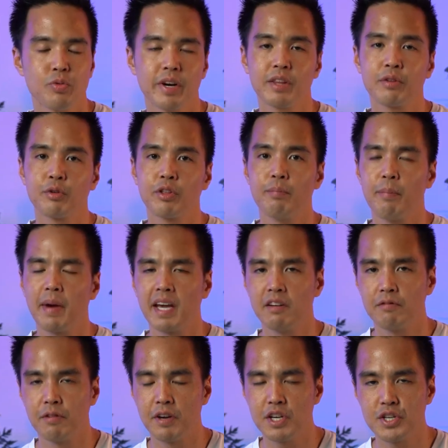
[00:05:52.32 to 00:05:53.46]
running through the main
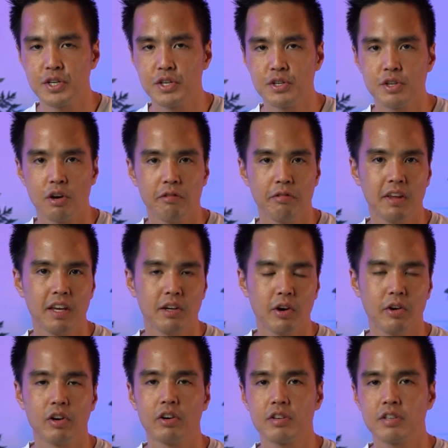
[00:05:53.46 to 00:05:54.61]
features of the
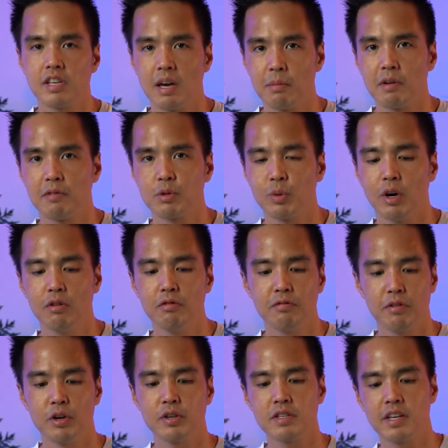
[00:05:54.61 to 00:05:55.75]
Godox MF12.
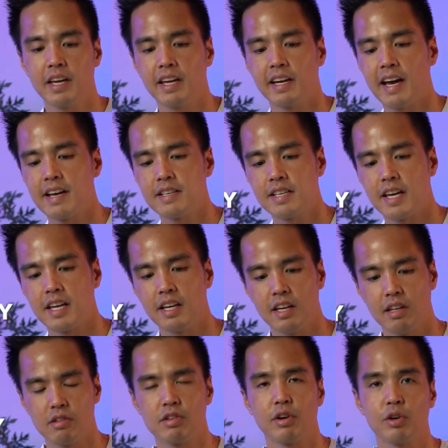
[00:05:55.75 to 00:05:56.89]
Firstly, it has an
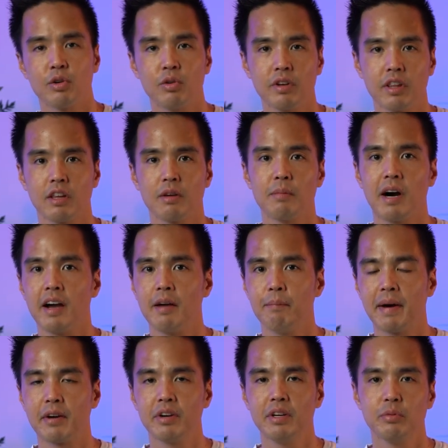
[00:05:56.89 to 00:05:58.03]
internal lithium-ion
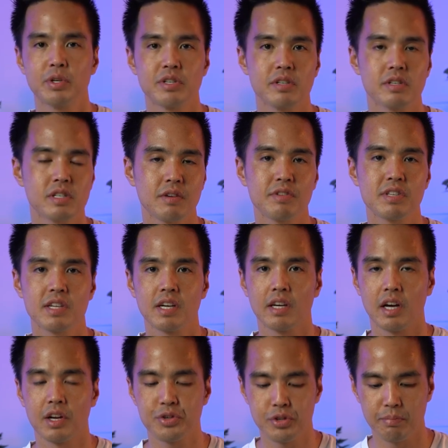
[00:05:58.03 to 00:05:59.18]
battery, which is
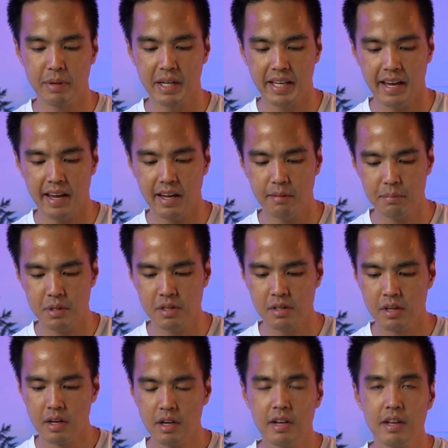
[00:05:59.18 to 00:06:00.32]
1700 milliamps.
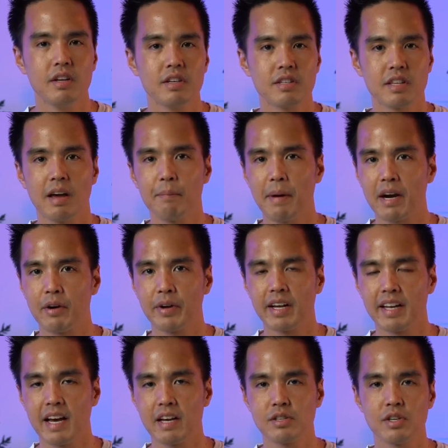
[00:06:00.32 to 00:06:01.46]
So that battery
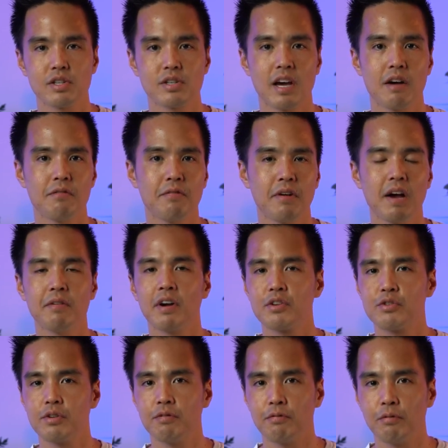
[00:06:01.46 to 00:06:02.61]
allows you to have
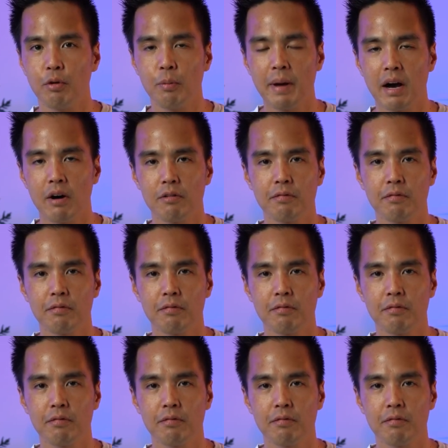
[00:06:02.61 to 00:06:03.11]
500 full power